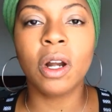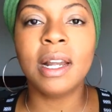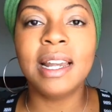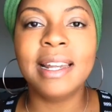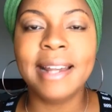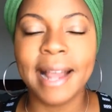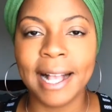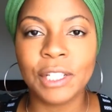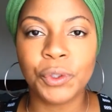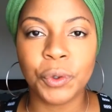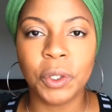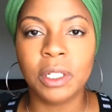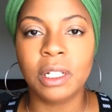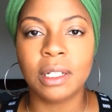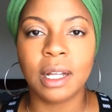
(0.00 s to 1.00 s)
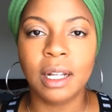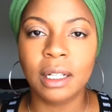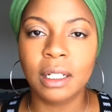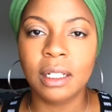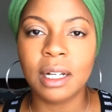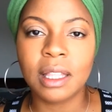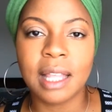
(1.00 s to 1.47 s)
natural look, a
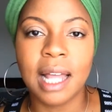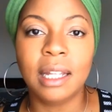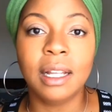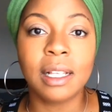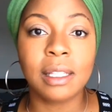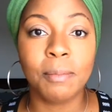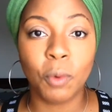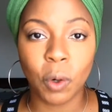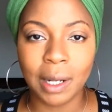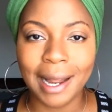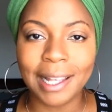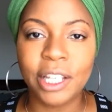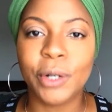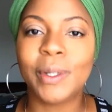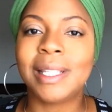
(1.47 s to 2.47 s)
look that looks more like your